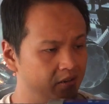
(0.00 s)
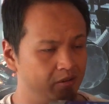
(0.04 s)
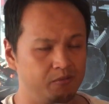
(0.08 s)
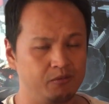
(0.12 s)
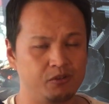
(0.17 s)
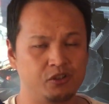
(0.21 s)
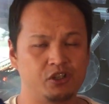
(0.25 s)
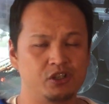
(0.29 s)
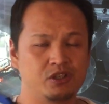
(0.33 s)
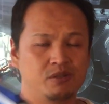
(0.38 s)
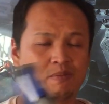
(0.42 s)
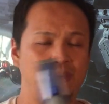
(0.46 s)

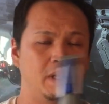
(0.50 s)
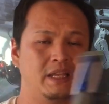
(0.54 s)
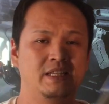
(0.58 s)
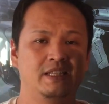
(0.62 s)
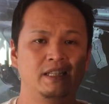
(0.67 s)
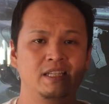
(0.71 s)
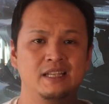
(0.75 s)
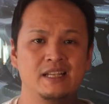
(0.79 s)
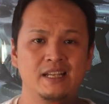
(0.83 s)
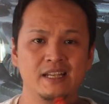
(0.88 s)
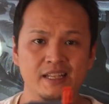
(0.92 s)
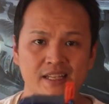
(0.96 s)
which is
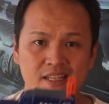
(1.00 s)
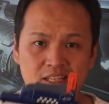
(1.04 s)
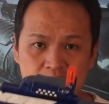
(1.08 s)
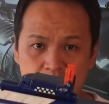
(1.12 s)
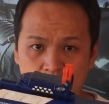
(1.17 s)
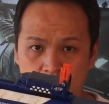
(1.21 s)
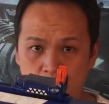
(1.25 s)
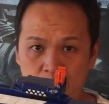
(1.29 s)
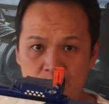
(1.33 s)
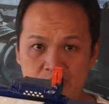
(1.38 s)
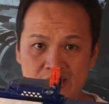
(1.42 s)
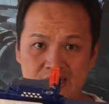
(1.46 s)
basically the
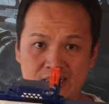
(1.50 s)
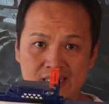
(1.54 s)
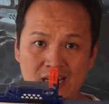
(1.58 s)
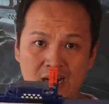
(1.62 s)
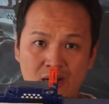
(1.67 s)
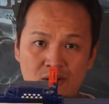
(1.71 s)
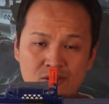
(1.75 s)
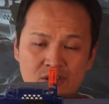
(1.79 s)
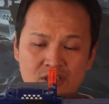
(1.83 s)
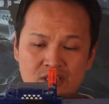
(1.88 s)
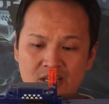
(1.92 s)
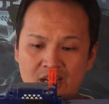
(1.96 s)
only
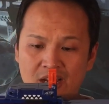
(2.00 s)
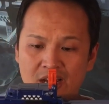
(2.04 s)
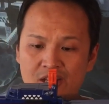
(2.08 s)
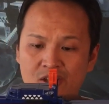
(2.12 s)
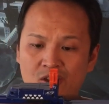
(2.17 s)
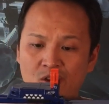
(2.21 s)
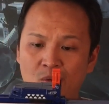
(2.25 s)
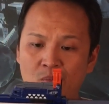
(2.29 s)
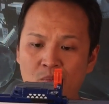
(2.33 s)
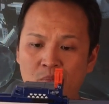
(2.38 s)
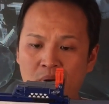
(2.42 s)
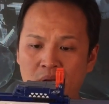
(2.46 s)

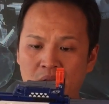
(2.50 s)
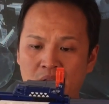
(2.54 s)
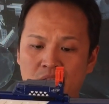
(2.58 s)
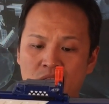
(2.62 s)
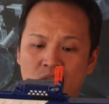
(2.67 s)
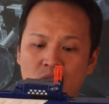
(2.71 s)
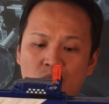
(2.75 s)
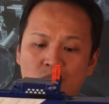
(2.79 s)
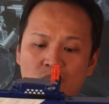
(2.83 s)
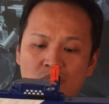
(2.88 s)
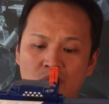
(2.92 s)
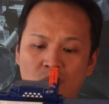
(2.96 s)
downside
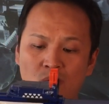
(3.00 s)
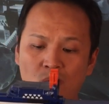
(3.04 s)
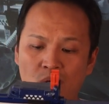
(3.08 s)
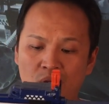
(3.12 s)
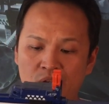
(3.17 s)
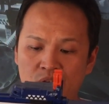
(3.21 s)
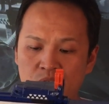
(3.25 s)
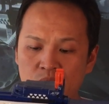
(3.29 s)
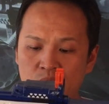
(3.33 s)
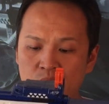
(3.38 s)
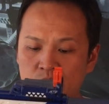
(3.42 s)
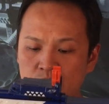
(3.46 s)
compared to the
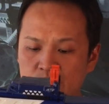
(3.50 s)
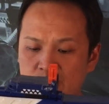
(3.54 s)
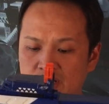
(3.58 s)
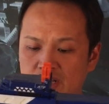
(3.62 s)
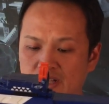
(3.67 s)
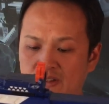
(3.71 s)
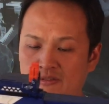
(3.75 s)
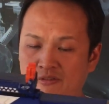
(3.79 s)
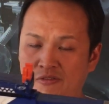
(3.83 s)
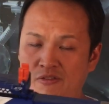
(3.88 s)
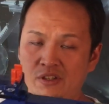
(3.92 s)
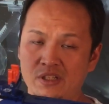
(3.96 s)
one
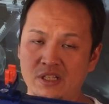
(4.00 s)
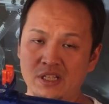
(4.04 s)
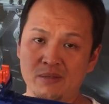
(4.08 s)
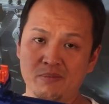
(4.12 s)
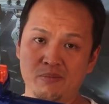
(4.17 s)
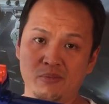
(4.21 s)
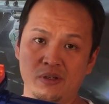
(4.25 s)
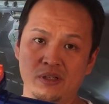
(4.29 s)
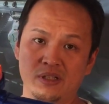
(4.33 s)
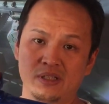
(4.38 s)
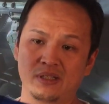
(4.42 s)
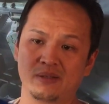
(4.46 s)
using
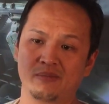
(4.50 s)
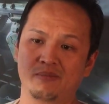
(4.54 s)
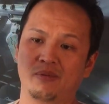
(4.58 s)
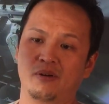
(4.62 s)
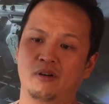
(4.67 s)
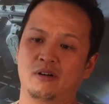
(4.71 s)
3D printed